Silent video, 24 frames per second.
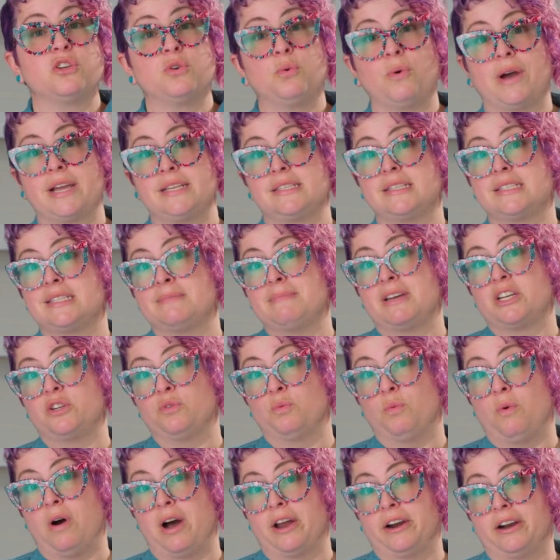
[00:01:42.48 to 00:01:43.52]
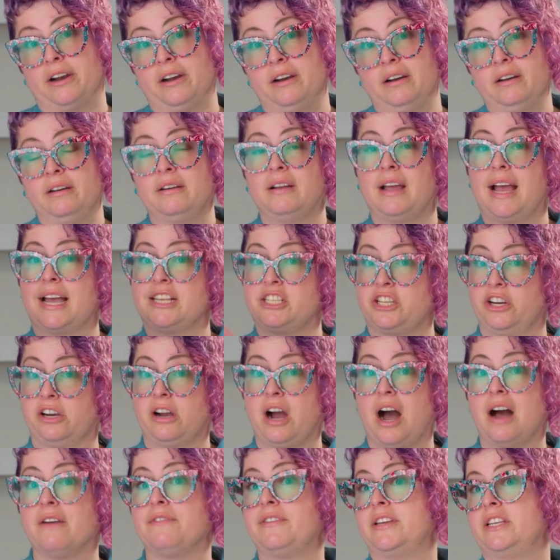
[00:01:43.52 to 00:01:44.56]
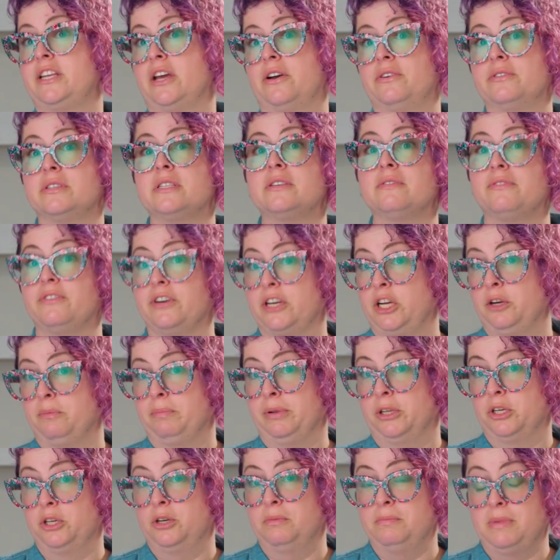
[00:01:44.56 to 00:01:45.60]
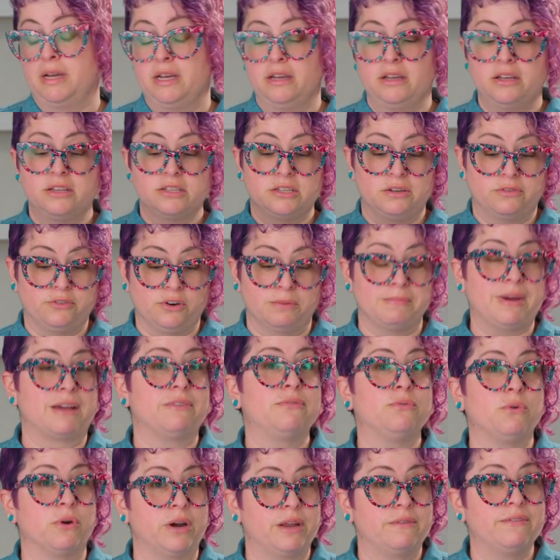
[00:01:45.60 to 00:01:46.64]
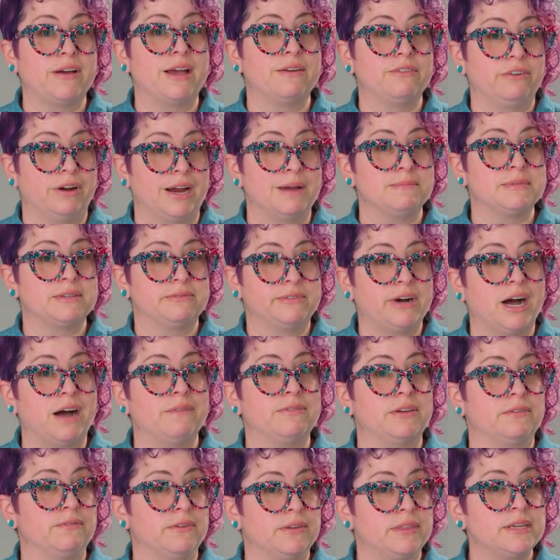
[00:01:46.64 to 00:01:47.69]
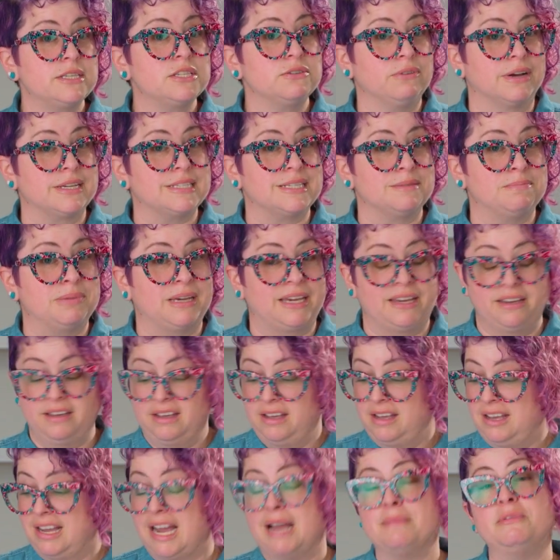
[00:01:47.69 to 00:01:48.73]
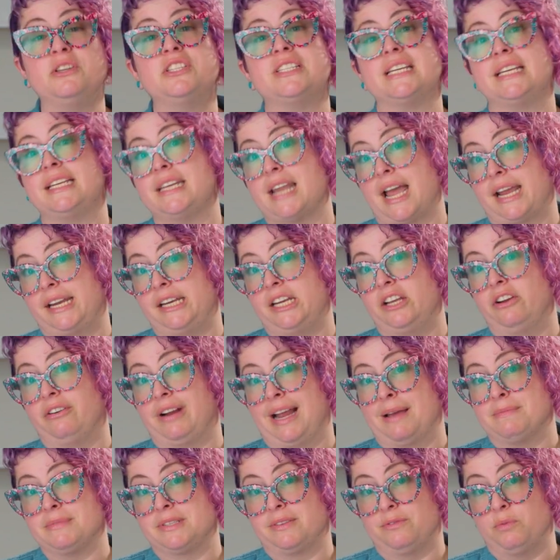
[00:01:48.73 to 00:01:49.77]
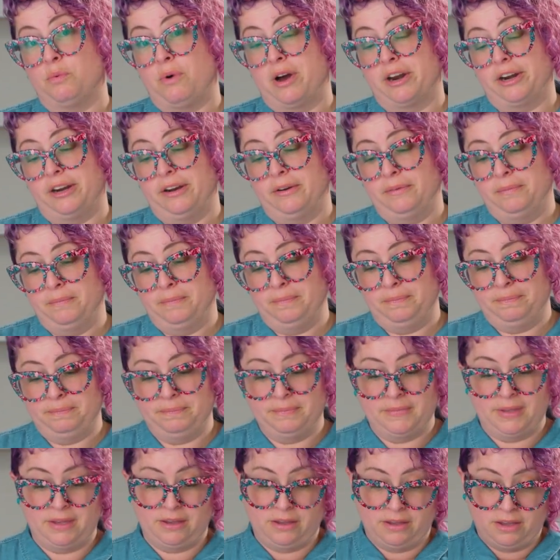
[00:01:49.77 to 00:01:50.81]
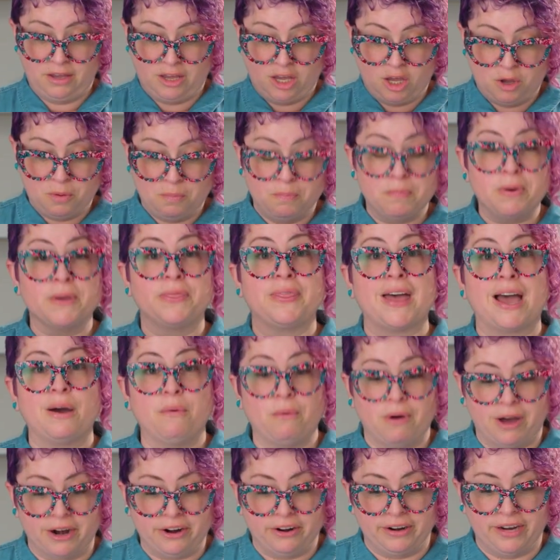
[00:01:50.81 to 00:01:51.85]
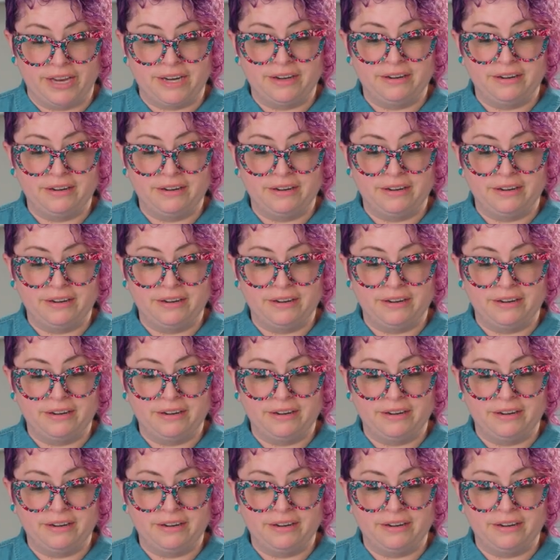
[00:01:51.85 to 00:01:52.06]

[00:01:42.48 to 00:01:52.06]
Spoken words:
twice as much water as your coffee dose for your bloom. So for my 45 grams of coffee for this recipe, I'm using 90 grams of water. Put that water in,